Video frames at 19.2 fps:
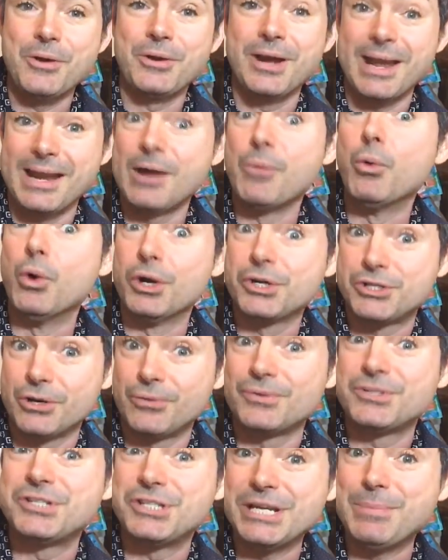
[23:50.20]
That works
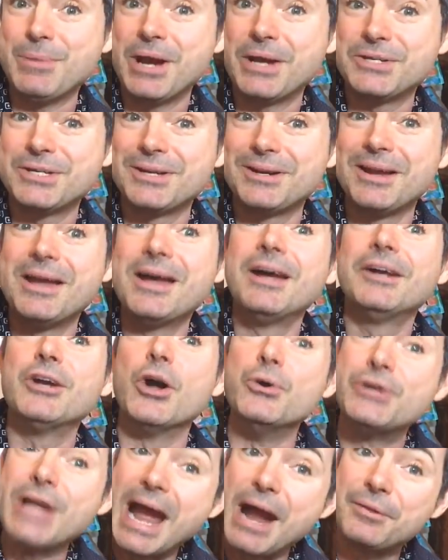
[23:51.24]
over C major.
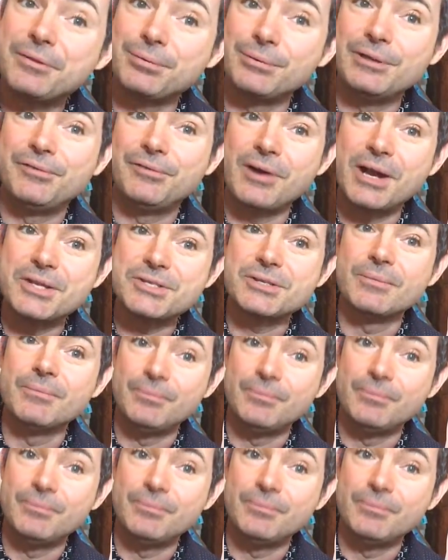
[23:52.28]
Go down 3 frets.